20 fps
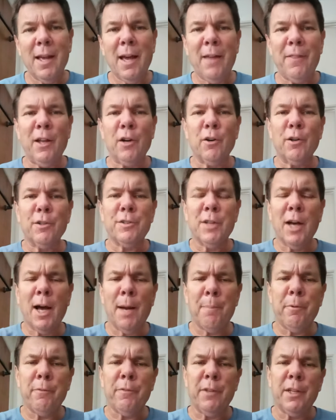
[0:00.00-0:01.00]
And then on
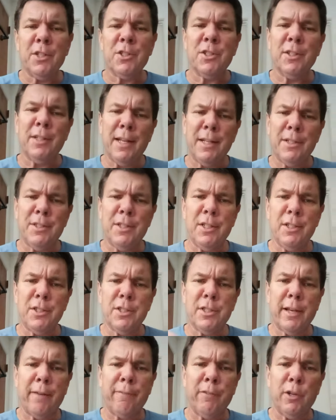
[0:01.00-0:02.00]
top of this, in
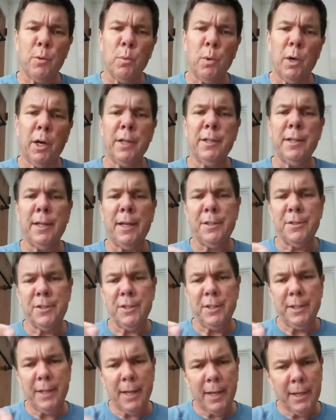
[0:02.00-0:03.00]
1871 to
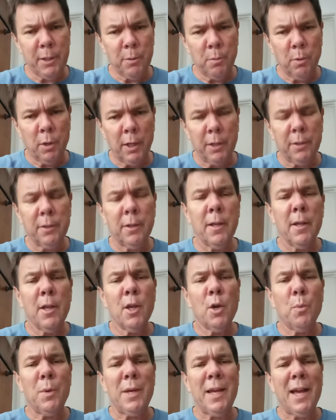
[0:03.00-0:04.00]
1881,
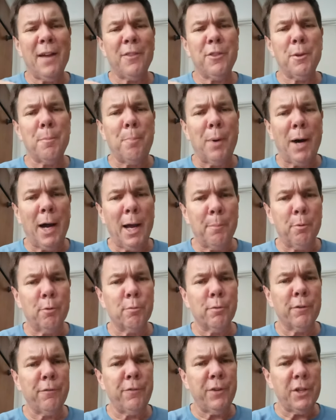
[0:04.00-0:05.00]
we had the Bible
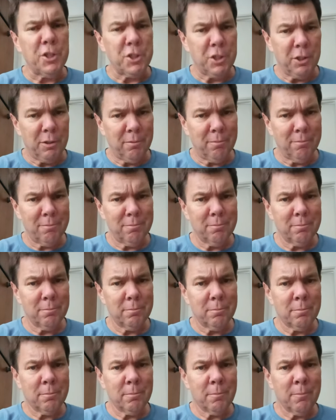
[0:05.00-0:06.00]
revision,
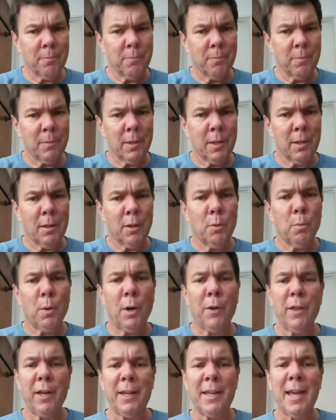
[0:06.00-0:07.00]

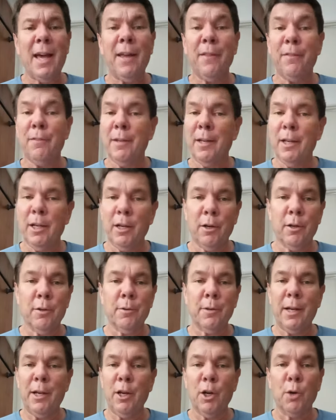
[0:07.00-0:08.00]
where again,
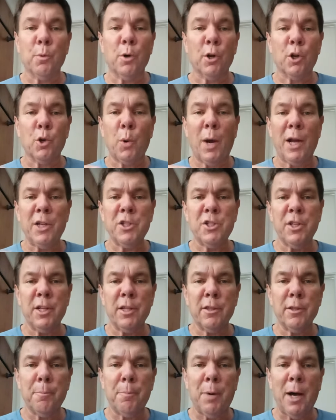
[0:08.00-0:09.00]
here we're
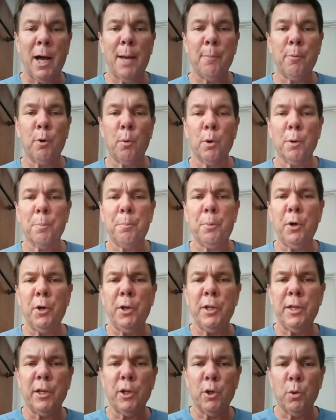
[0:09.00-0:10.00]
questioning the Bible, we're
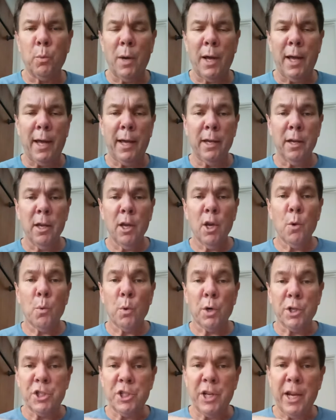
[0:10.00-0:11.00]
putting it away,
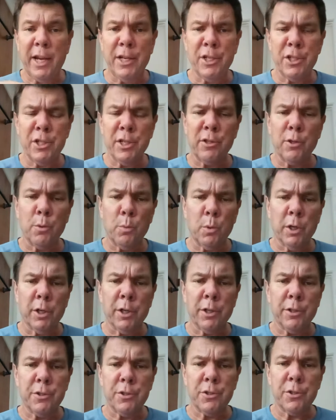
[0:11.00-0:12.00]
we're changing the
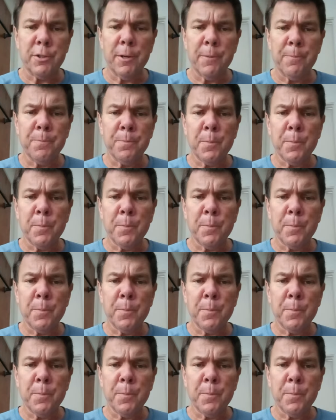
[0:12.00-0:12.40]
words.